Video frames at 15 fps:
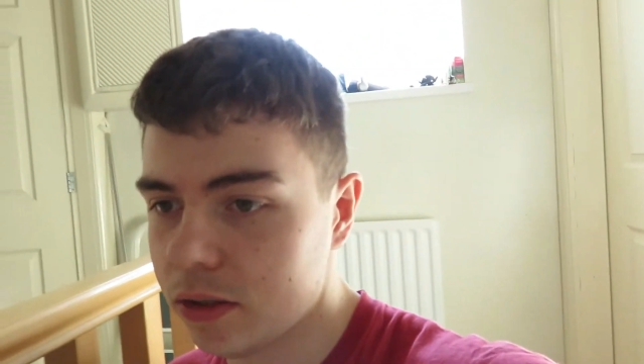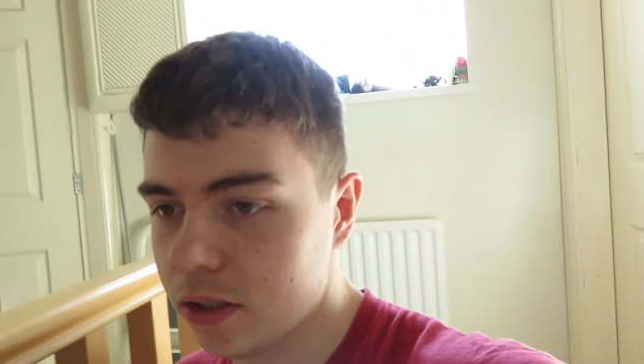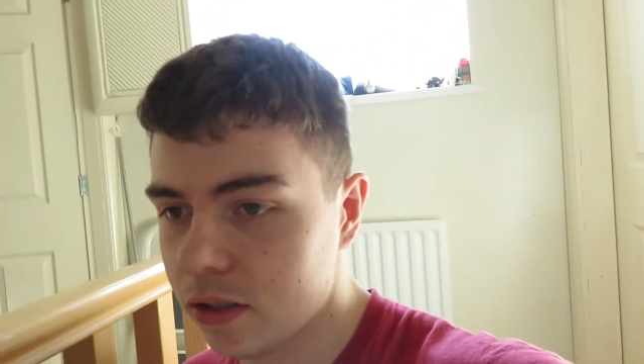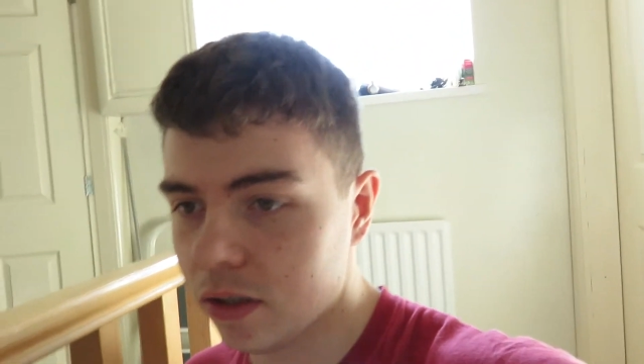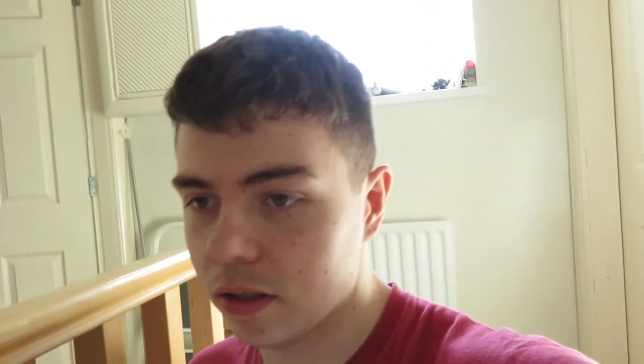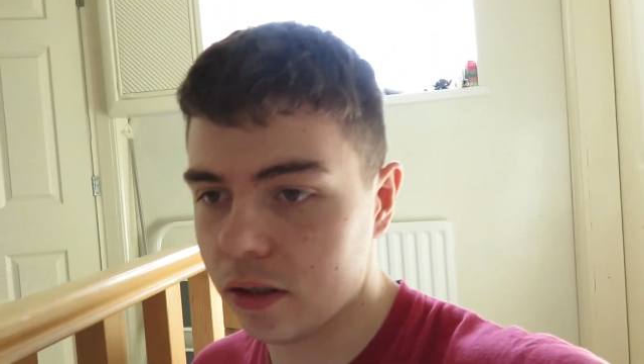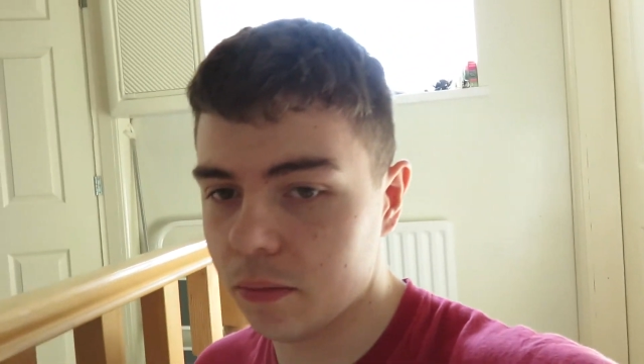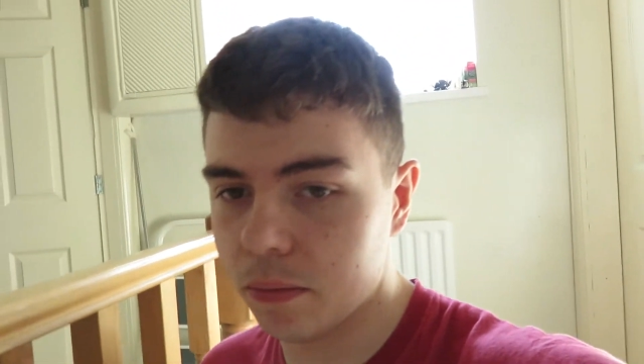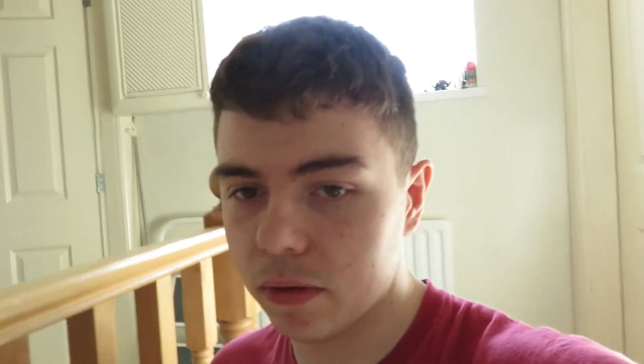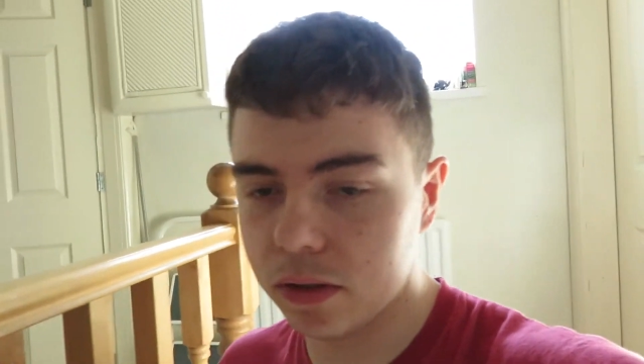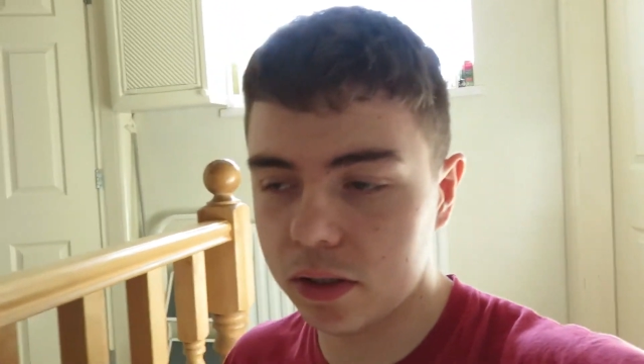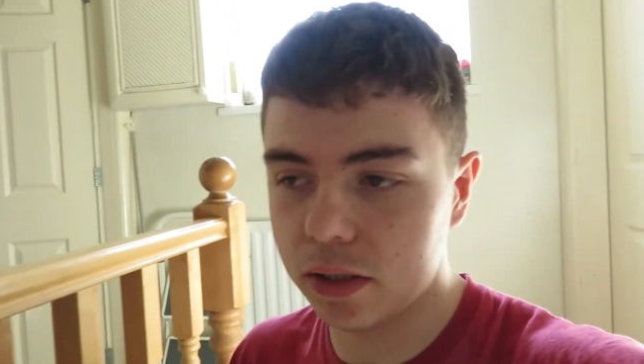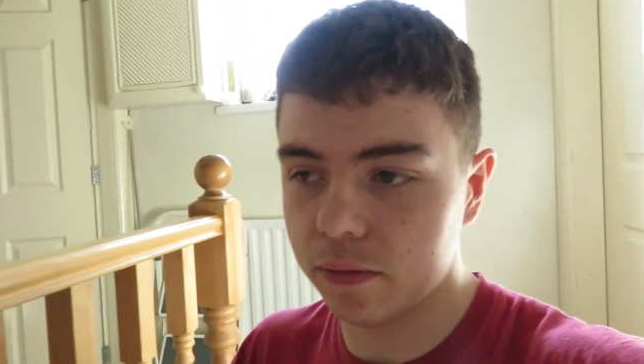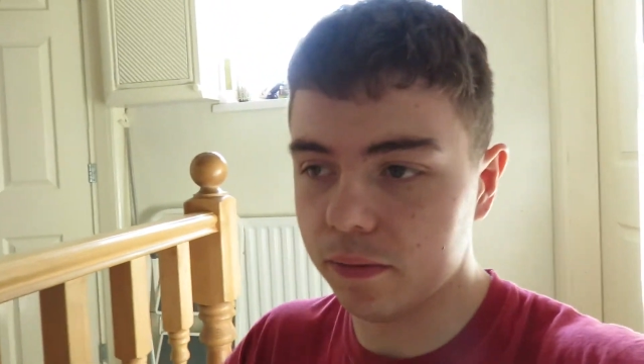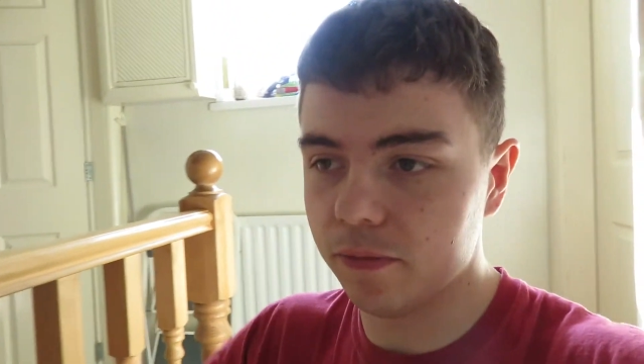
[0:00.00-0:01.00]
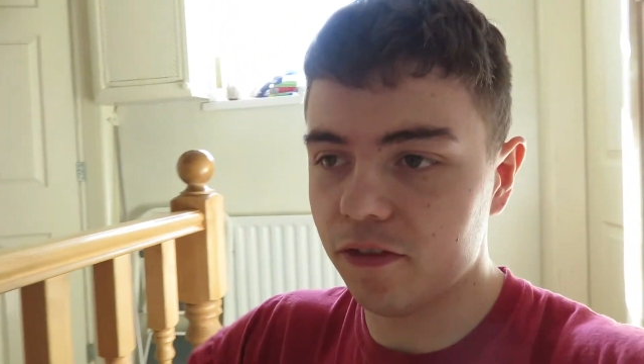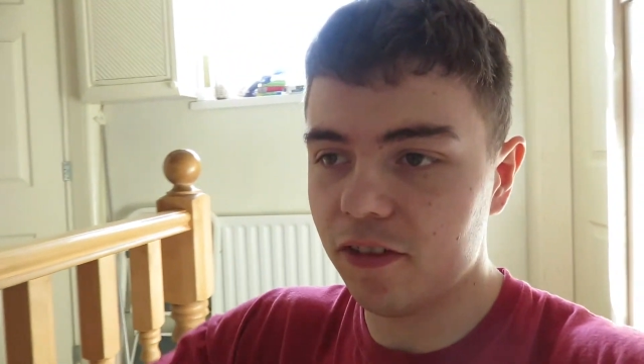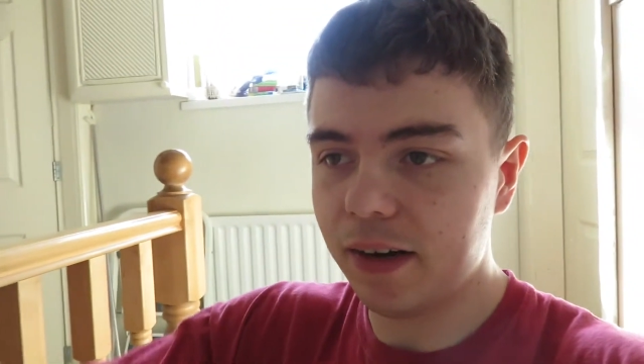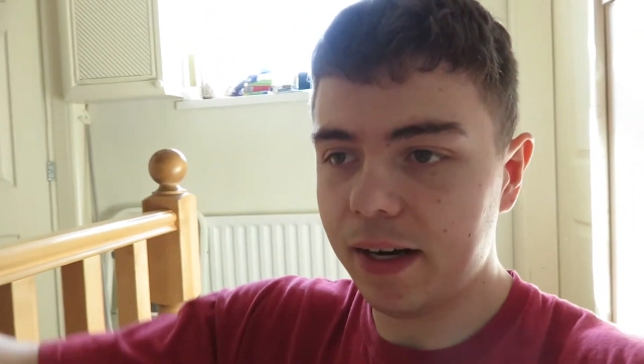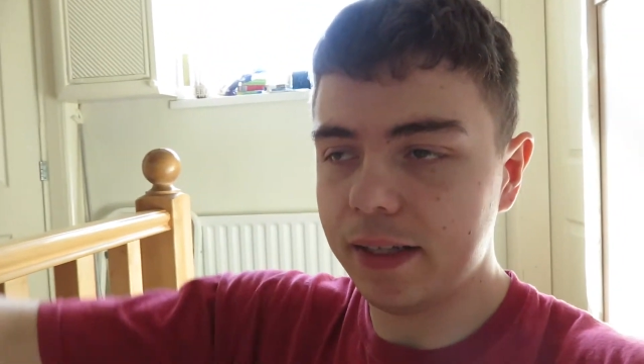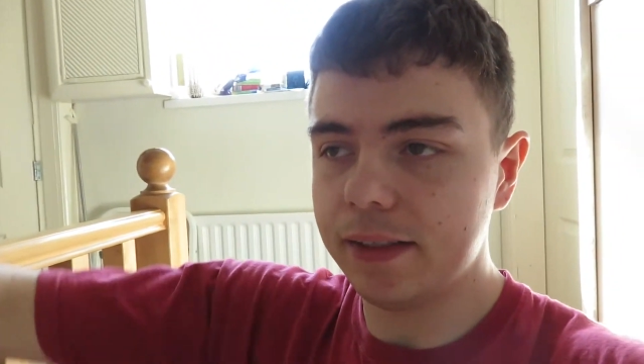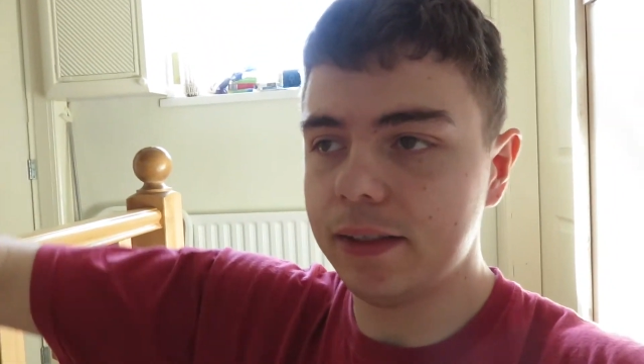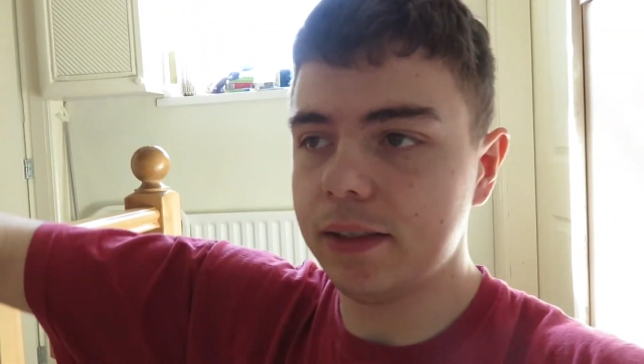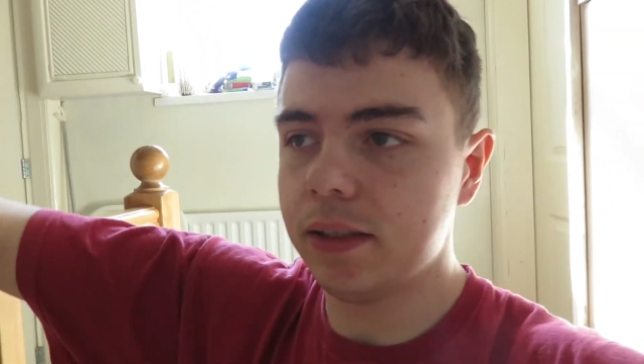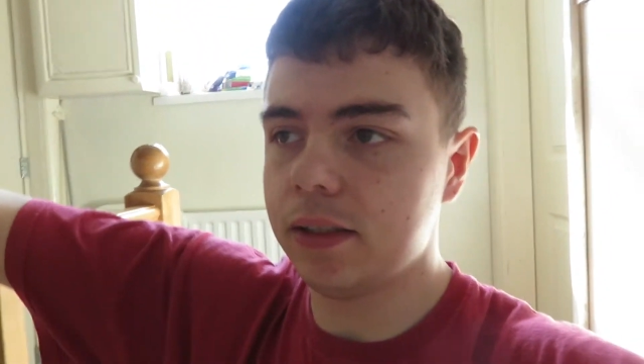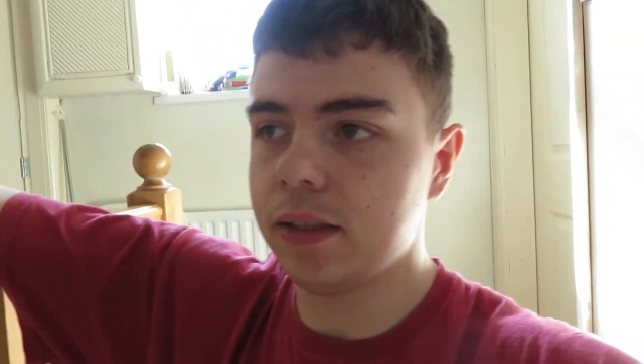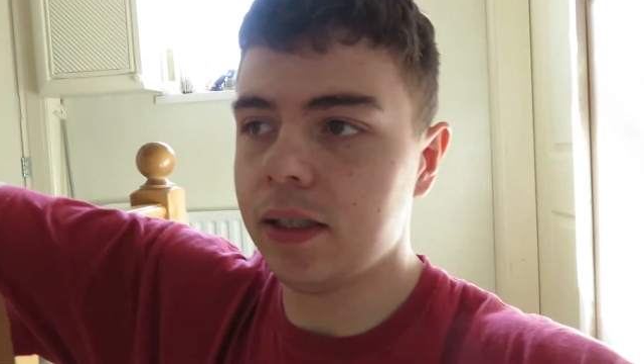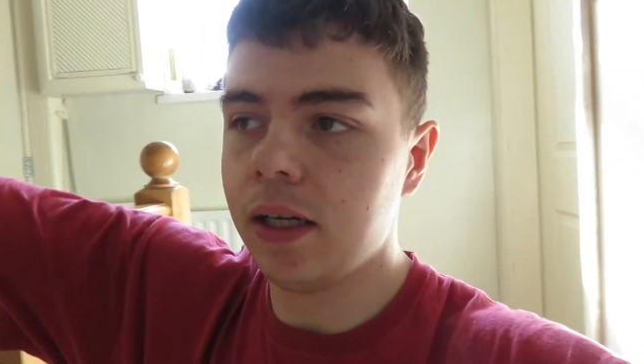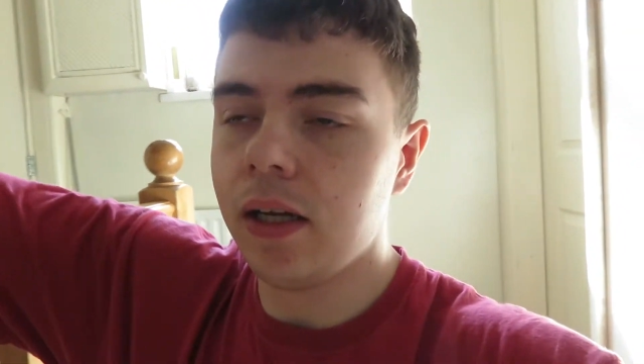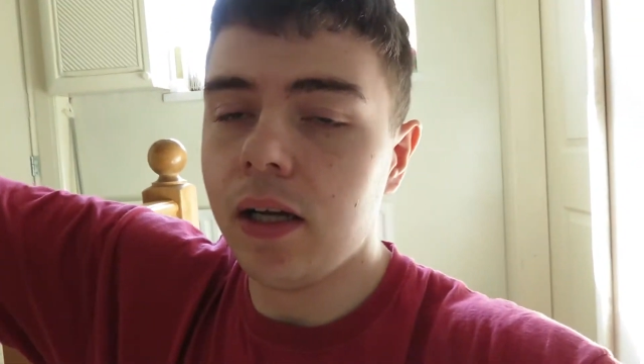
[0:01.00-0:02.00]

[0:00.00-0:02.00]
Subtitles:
She's on the bus in France,